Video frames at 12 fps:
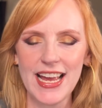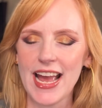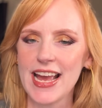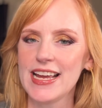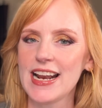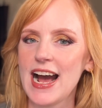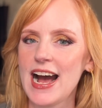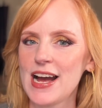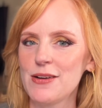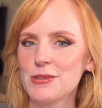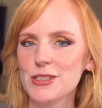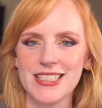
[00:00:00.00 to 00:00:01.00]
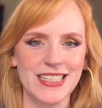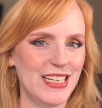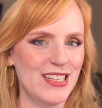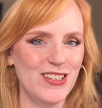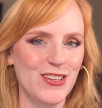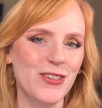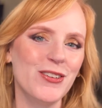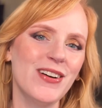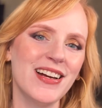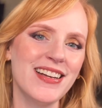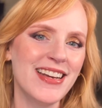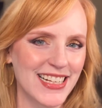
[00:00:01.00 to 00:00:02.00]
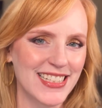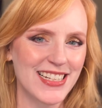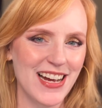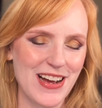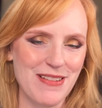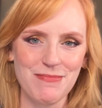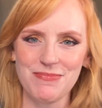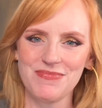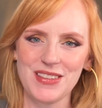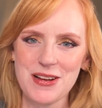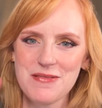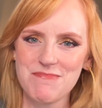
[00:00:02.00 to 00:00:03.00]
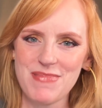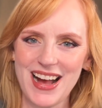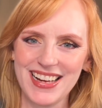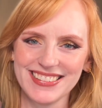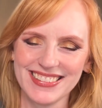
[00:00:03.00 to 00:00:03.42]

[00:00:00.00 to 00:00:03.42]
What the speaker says: and I will see you next time. Bye.